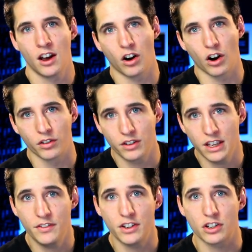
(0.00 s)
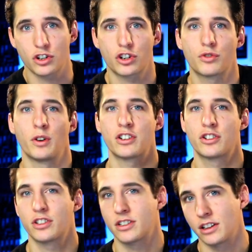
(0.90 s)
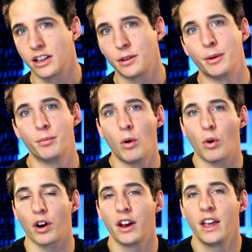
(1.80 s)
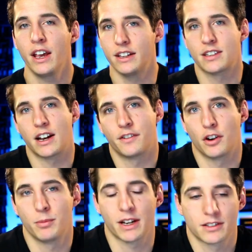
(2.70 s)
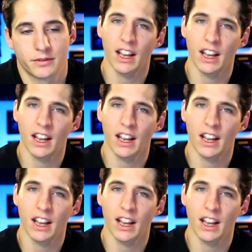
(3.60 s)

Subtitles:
are even stretched just a little bit more inside of our mix.